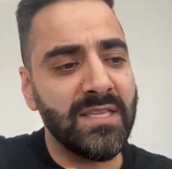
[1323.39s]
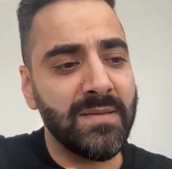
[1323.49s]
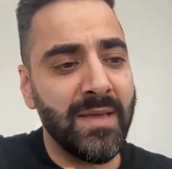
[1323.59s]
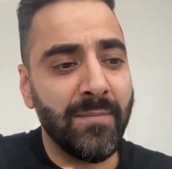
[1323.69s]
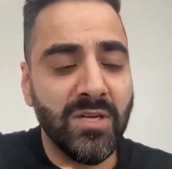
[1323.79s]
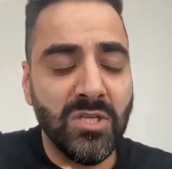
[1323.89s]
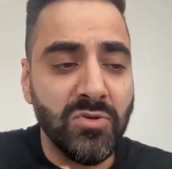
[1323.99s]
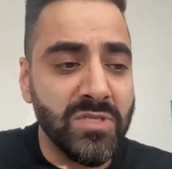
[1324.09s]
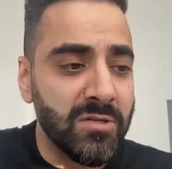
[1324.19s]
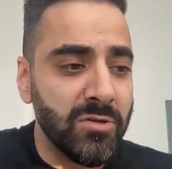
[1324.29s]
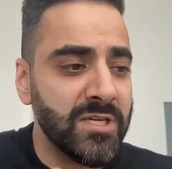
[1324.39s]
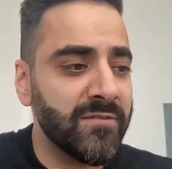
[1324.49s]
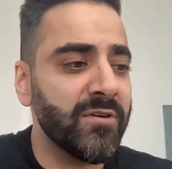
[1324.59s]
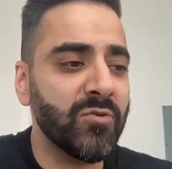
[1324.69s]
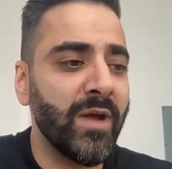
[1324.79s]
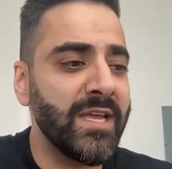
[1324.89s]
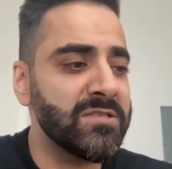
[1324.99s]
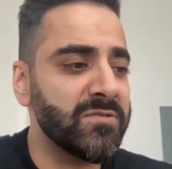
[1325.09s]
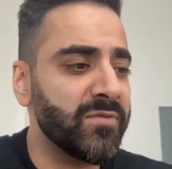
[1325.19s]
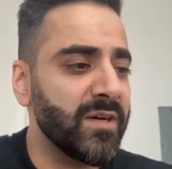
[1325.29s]
that they'd be able to use it in their different
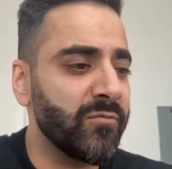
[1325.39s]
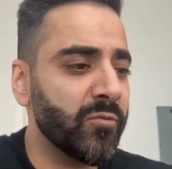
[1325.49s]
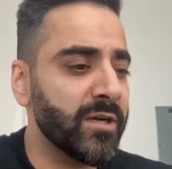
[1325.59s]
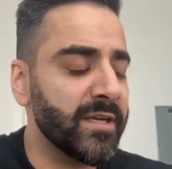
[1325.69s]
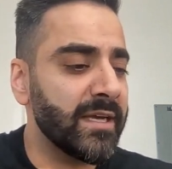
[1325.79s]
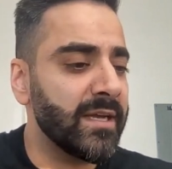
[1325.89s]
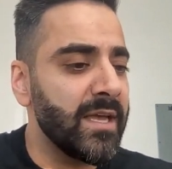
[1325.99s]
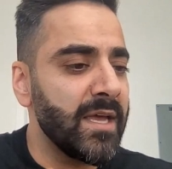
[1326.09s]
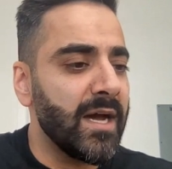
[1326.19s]
ways of working.